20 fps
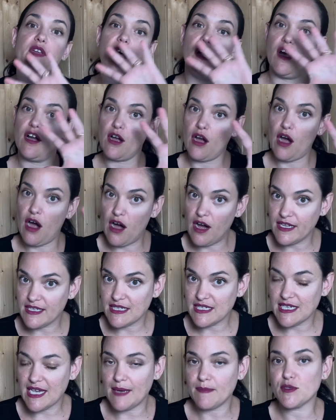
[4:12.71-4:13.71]
a
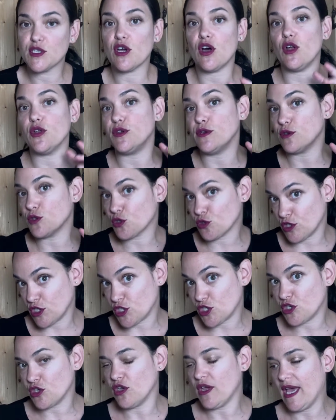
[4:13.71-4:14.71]
concept called
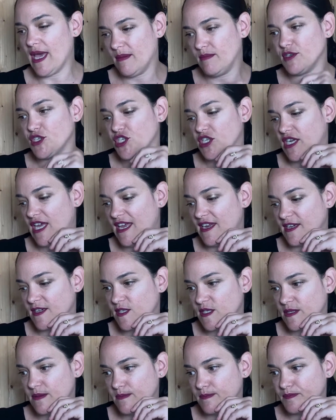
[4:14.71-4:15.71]
nutritional
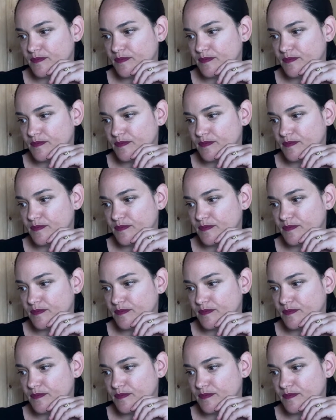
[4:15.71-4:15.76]
epigenetics.